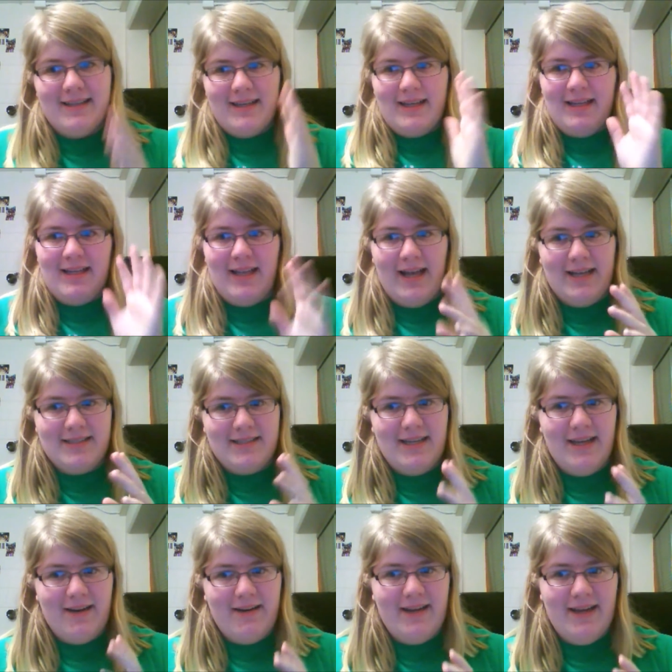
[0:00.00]
closet
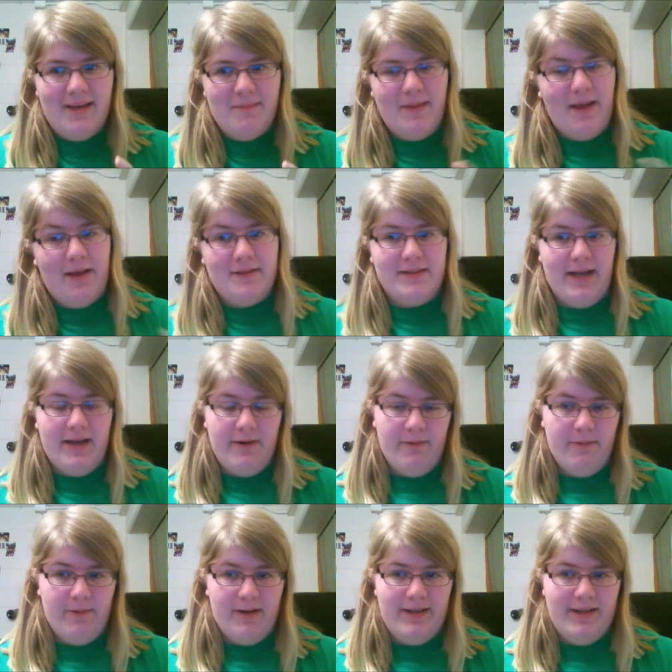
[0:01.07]
area because I don't
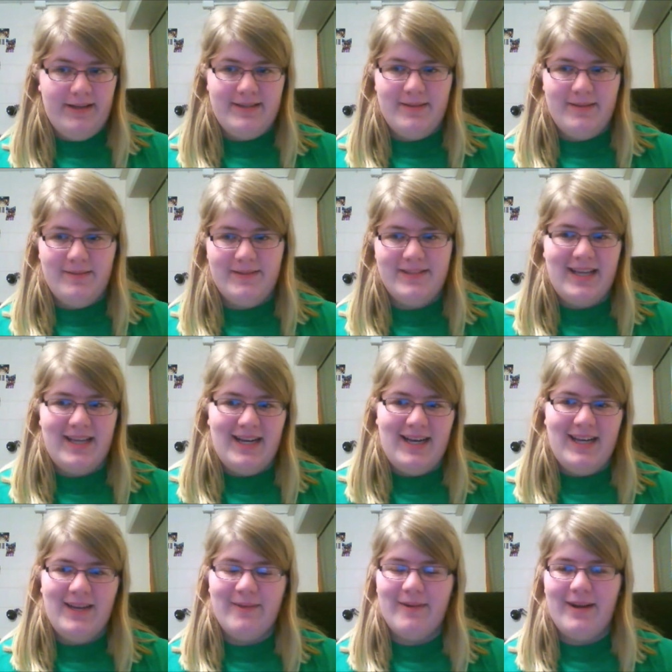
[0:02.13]
want it to sit
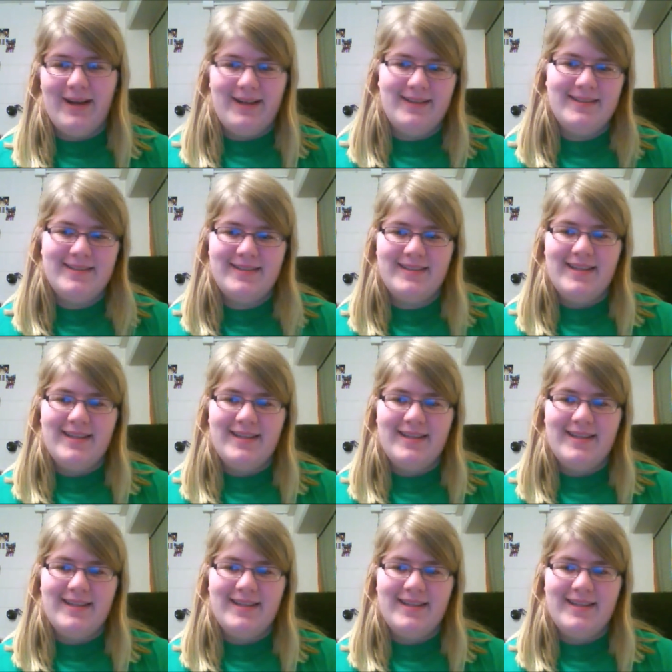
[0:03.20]
anywhere else.